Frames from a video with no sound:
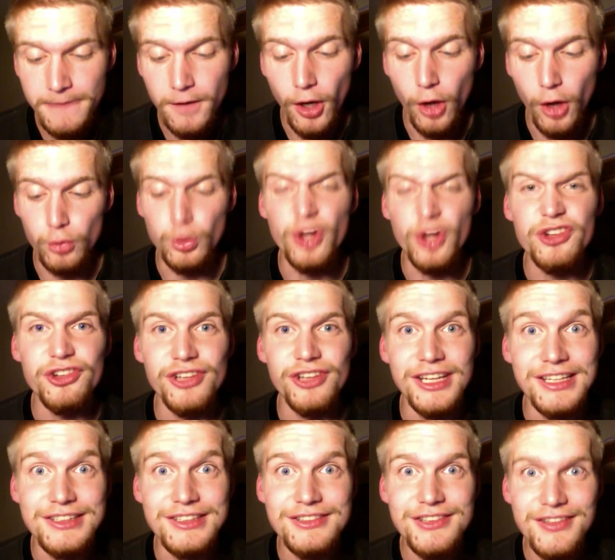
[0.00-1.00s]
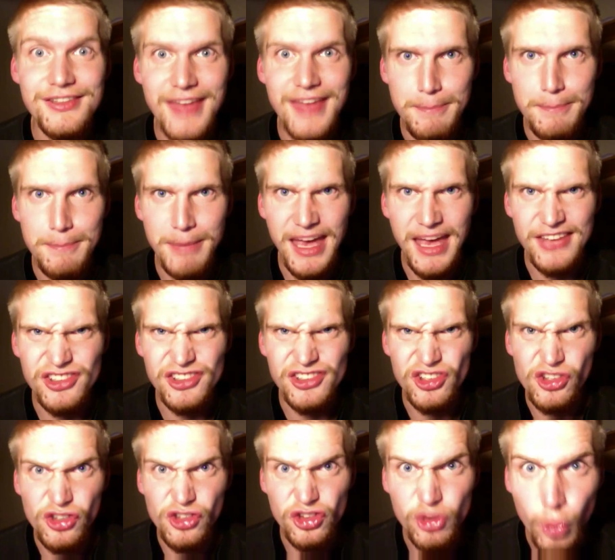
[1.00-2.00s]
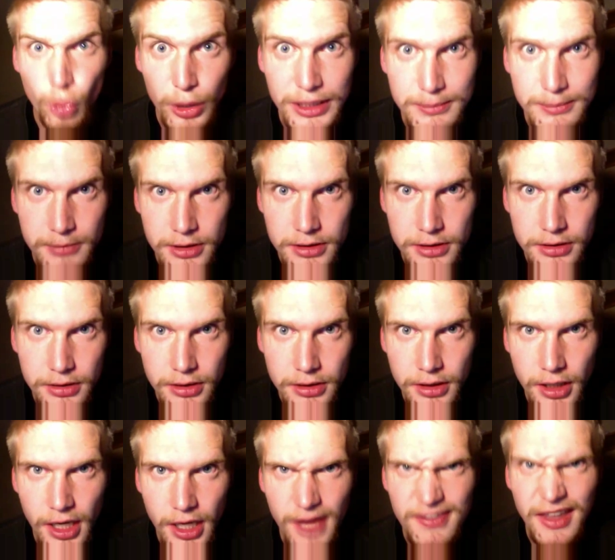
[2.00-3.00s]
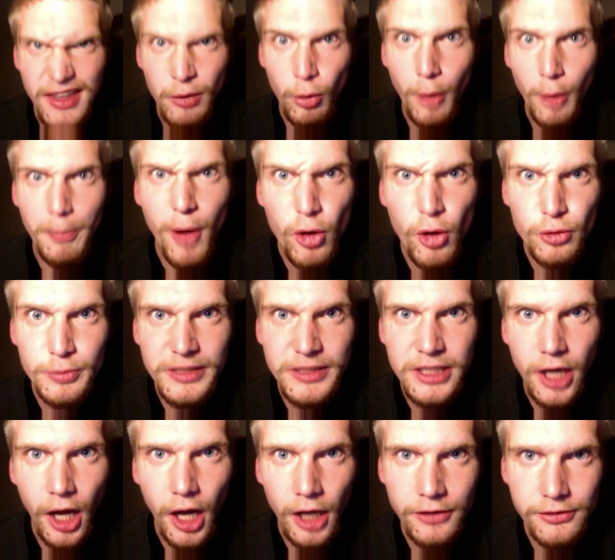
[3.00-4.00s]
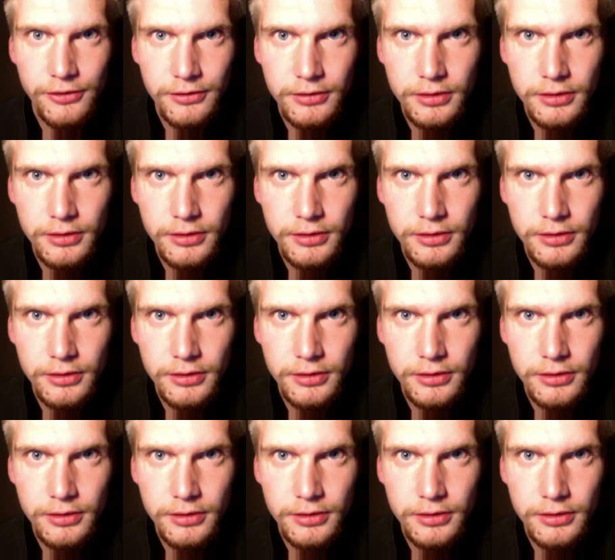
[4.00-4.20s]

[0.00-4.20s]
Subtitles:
I'll rush into that passage and scream, and then we'll both be caught.